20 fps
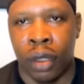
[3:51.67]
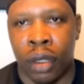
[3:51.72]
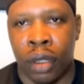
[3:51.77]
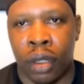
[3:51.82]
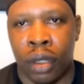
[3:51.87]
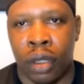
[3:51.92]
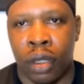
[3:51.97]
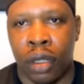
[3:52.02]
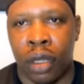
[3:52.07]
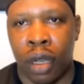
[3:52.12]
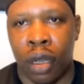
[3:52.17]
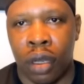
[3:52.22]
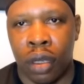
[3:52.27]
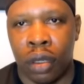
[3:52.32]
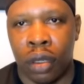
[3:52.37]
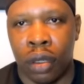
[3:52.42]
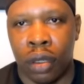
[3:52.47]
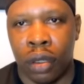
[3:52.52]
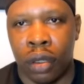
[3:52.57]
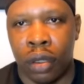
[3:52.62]

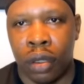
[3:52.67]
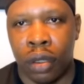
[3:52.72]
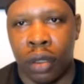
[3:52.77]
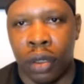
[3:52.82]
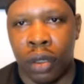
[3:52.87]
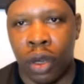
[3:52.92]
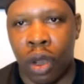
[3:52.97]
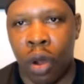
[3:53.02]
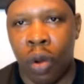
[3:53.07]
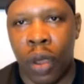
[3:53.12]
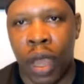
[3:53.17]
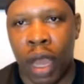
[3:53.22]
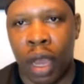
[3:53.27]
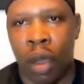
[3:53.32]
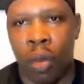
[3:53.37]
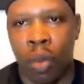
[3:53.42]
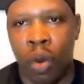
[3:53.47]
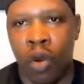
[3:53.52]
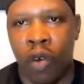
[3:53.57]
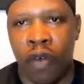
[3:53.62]
So now we are
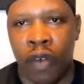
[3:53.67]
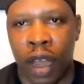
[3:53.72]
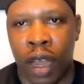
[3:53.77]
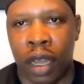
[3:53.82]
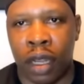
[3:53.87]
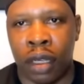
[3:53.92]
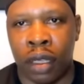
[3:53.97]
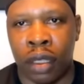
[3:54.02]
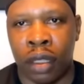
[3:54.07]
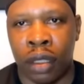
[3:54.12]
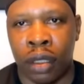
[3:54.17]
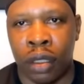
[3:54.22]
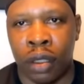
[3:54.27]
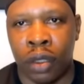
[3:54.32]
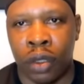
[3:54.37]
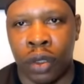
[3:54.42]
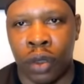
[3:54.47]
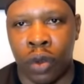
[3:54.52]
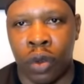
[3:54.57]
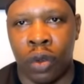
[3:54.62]
going to move on
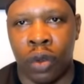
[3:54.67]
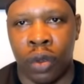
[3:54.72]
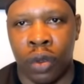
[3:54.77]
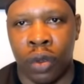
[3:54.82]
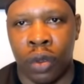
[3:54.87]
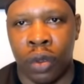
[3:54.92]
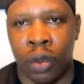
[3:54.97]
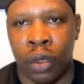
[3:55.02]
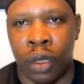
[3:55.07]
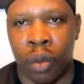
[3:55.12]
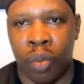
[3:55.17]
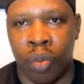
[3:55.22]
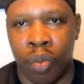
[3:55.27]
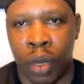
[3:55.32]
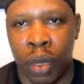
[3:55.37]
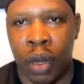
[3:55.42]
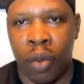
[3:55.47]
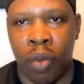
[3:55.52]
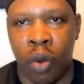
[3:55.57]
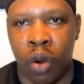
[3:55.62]
to the
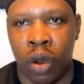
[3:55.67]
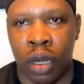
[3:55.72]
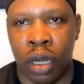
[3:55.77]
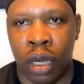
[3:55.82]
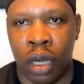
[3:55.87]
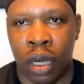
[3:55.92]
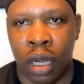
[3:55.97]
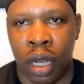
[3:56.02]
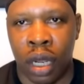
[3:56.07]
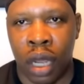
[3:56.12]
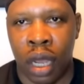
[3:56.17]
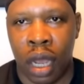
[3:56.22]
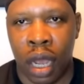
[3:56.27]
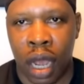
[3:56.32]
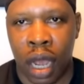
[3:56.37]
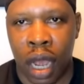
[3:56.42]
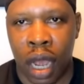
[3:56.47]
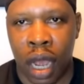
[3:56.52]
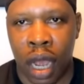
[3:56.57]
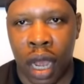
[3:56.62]
Billboard
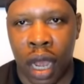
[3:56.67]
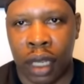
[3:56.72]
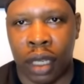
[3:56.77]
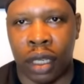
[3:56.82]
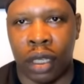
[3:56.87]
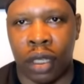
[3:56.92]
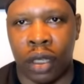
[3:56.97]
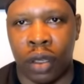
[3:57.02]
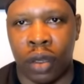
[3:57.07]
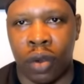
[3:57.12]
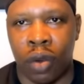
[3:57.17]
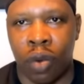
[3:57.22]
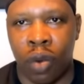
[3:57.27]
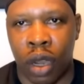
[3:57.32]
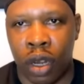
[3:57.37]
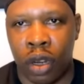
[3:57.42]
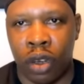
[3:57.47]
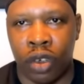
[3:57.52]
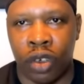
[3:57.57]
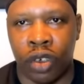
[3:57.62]
at
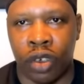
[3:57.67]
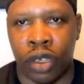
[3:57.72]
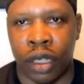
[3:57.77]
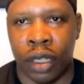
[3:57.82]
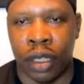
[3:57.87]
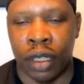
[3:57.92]
100.